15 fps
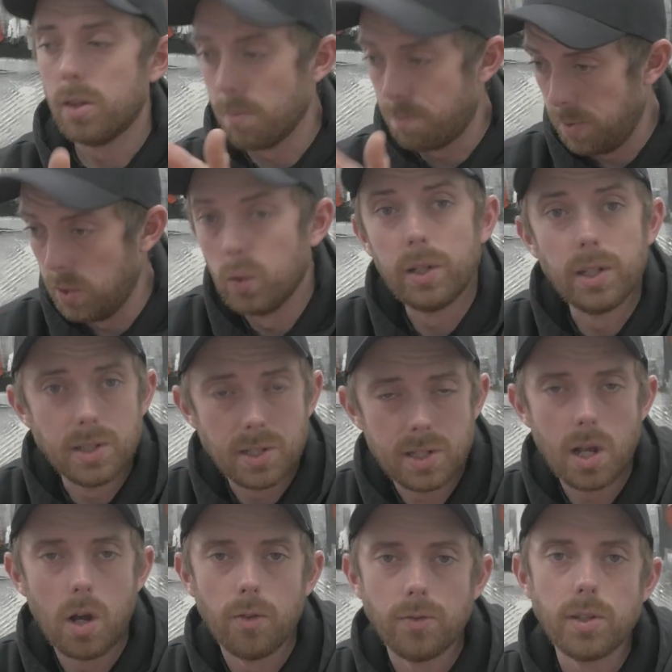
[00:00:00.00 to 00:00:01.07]
the build
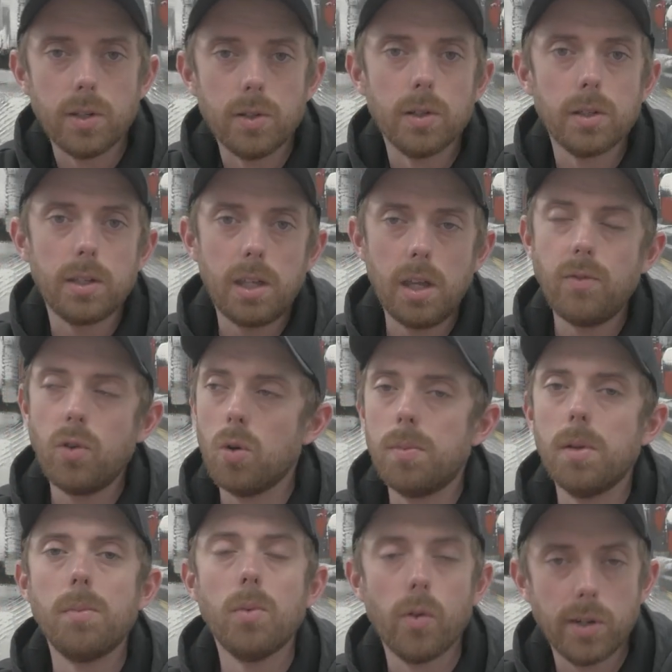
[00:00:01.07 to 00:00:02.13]
itself to give you a
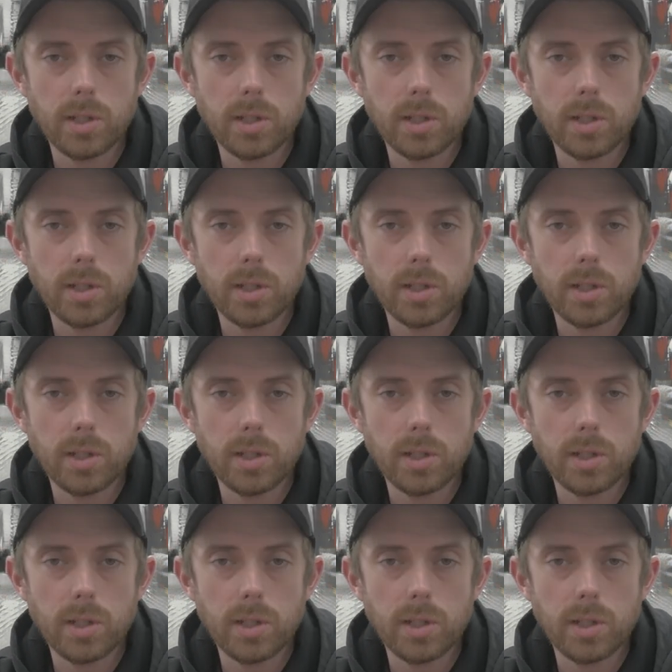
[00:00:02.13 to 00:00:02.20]
bit more